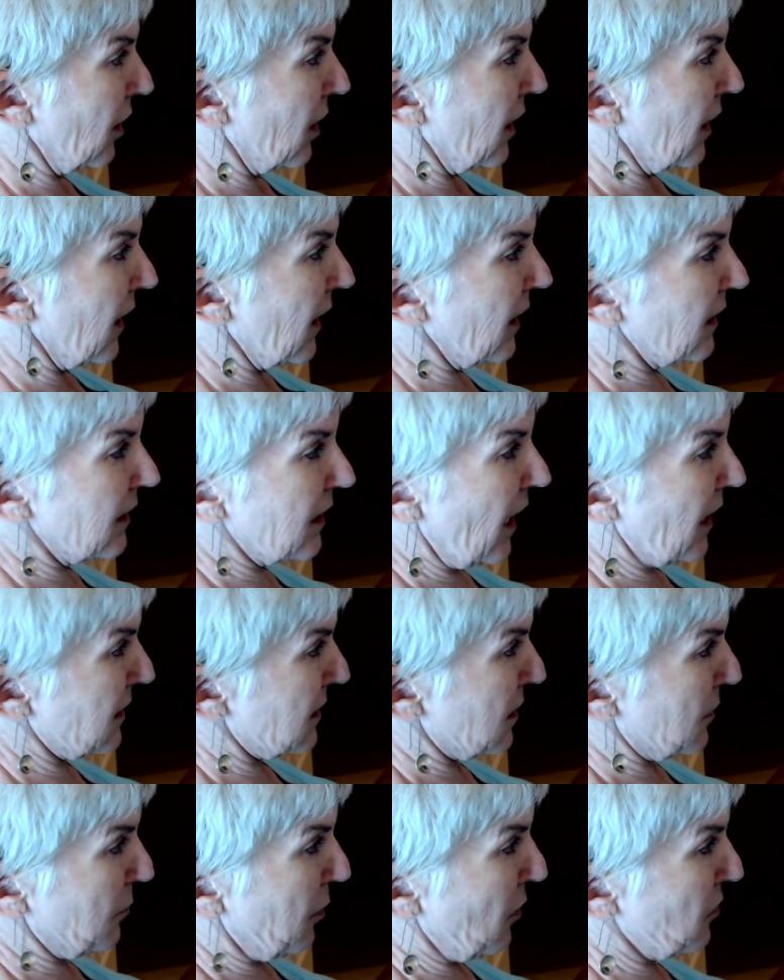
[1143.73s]
and not
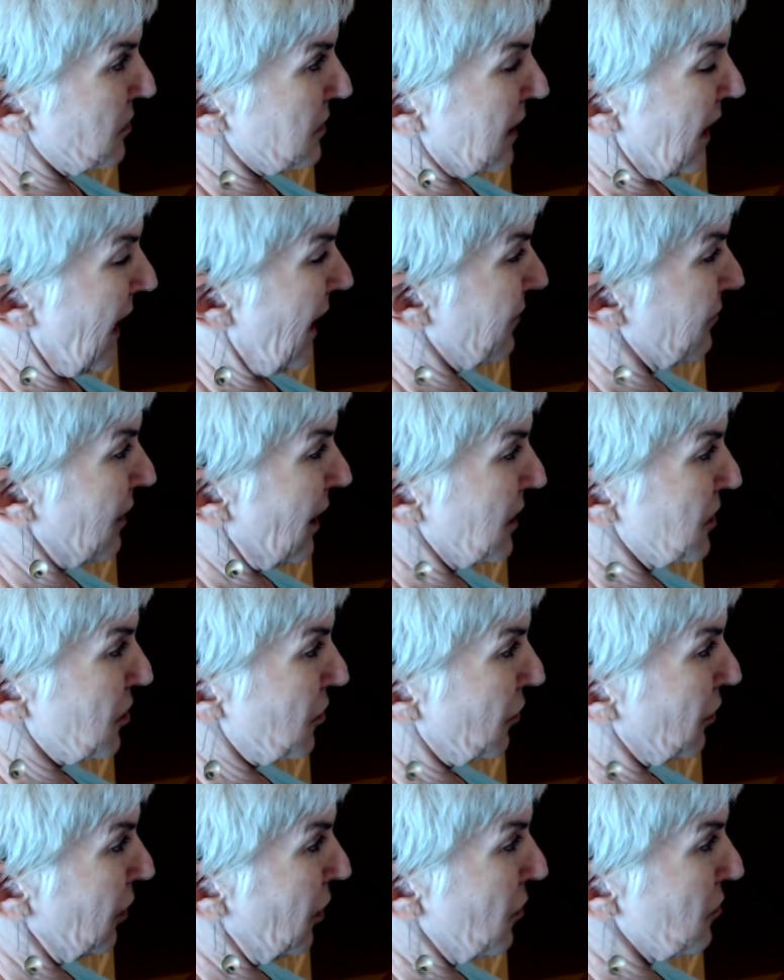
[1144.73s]
supposed to have nicer
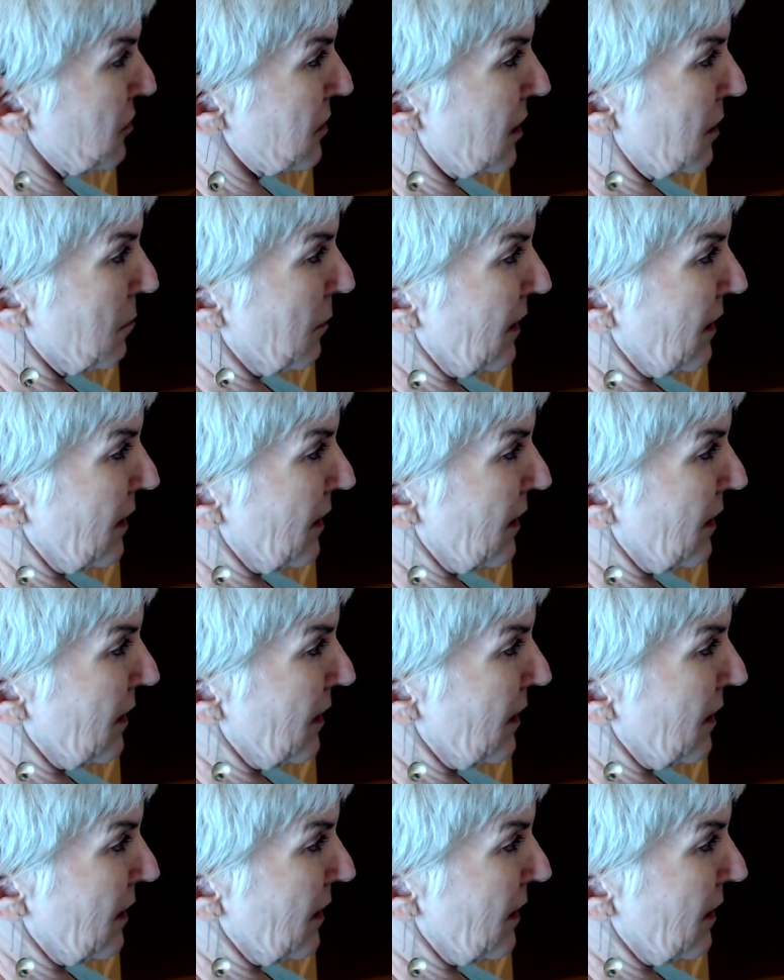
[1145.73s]
clothes than my